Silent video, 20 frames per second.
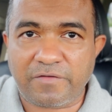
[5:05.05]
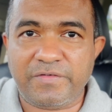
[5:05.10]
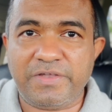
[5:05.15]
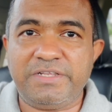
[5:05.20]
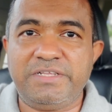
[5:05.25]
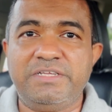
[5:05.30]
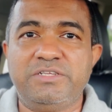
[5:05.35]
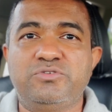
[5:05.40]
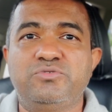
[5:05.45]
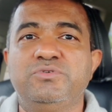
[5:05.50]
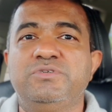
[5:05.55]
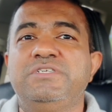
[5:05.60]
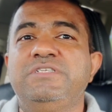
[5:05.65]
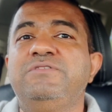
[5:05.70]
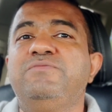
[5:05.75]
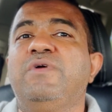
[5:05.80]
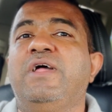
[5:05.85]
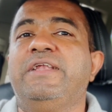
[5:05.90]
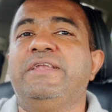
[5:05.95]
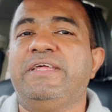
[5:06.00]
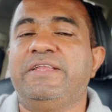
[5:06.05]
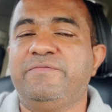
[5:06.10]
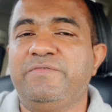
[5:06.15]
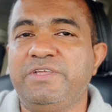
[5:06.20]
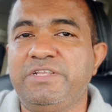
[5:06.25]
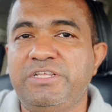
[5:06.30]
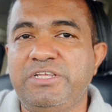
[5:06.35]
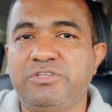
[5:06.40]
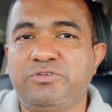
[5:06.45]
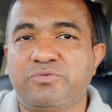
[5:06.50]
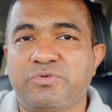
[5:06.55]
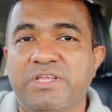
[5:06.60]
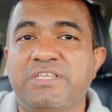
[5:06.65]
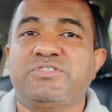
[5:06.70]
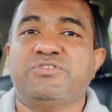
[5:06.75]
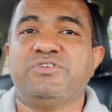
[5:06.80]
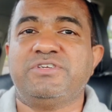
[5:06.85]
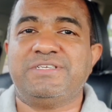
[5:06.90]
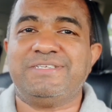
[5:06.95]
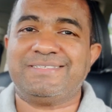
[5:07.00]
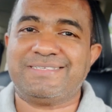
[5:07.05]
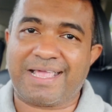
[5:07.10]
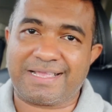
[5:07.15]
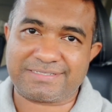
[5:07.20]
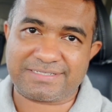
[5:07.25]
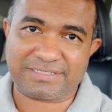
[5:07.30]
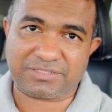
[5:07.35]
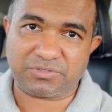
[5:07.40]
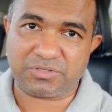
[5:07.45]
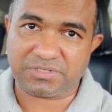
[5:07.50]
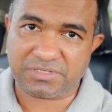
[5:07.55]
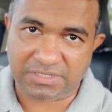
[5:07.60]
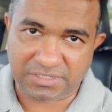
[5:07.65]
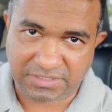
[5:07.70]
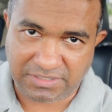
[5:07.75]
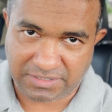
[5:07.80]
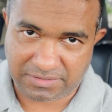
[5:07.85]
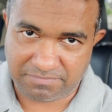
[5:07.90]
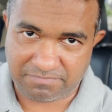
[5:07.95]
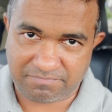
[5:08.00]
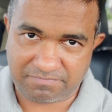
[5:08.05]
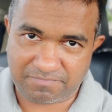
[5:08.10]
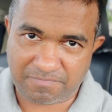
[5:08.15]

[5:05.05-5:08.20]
We need to invalidate. We need to restrict his access to the system.